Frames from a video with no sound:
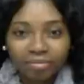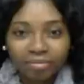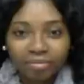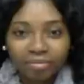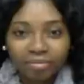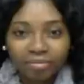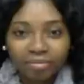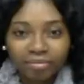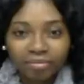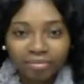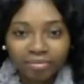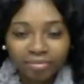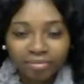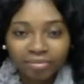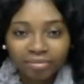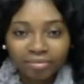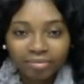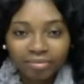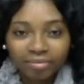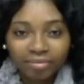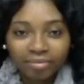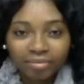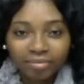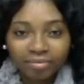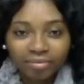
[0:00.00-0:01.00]

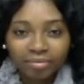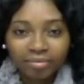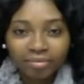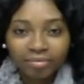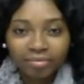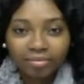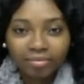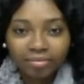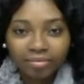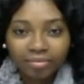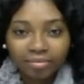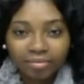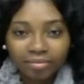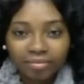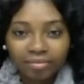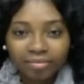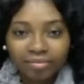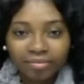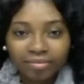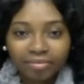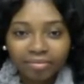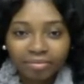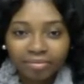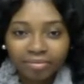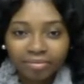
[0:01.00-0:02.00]

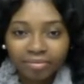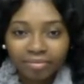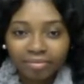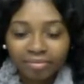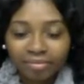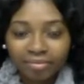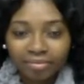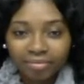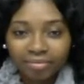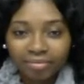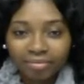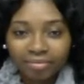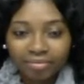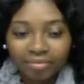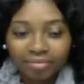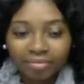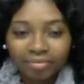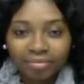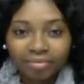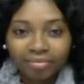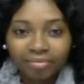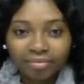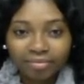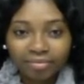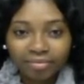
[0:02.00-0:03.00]

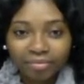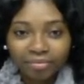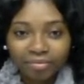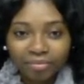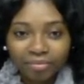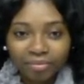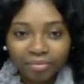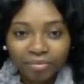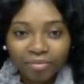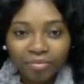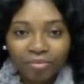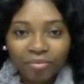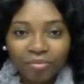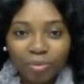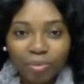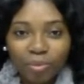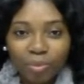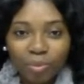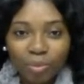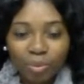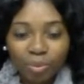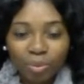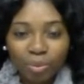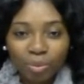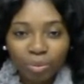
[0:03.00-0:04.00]

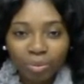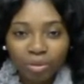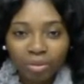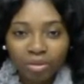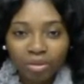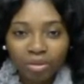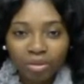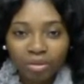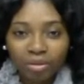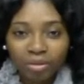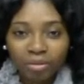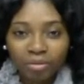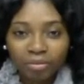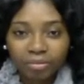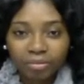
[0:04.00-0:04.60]
No words are spoken by the person on screen.